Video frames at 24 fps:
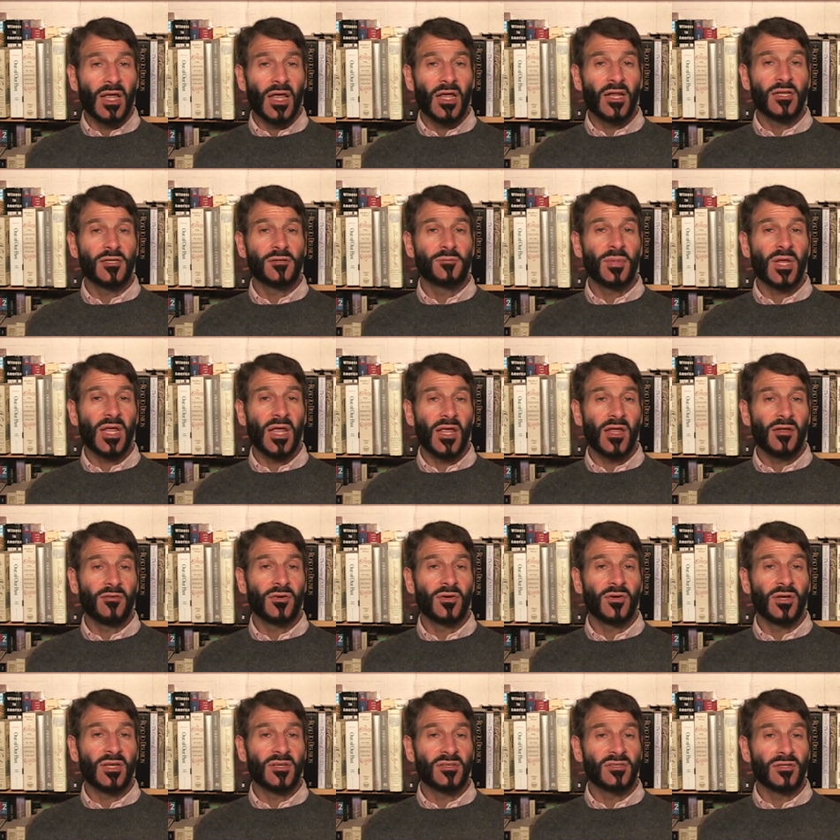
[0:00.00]
and its
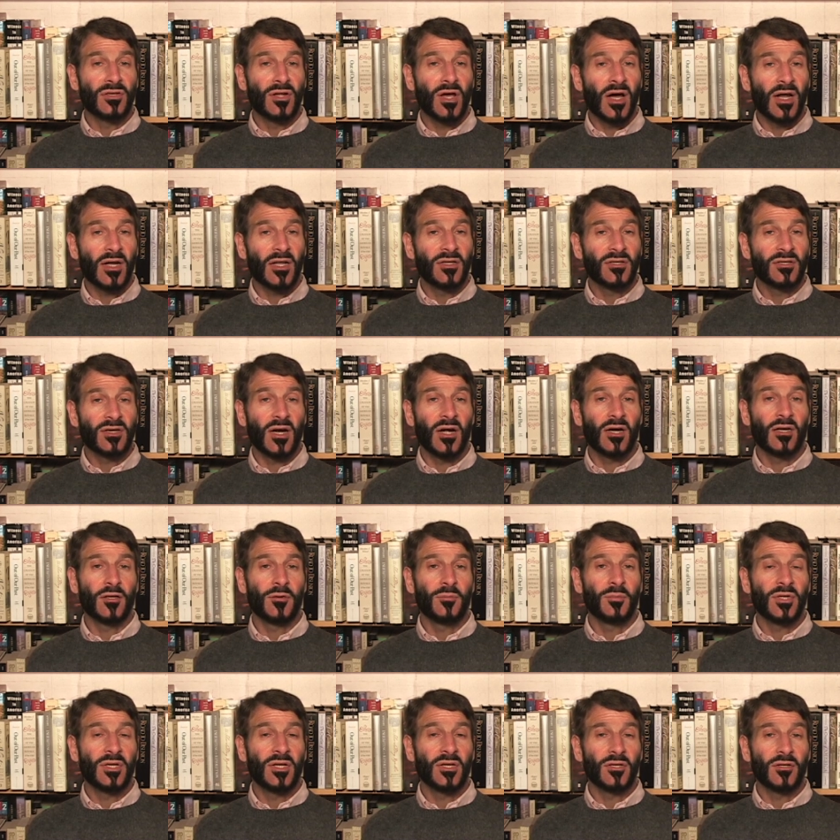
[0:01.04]
behavior is not entirely
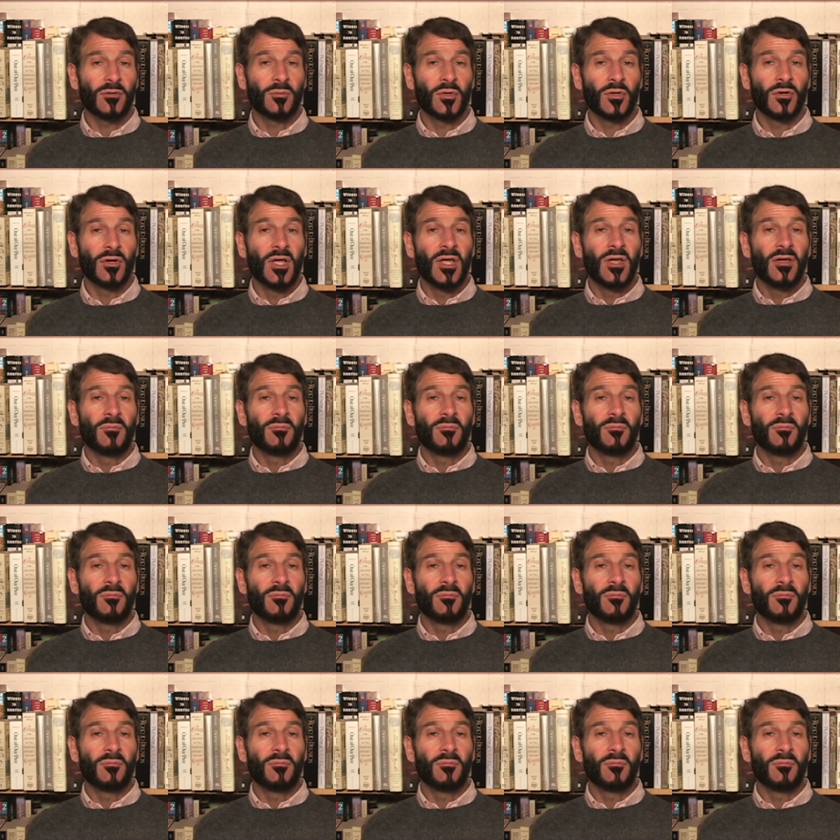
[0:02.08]
predictable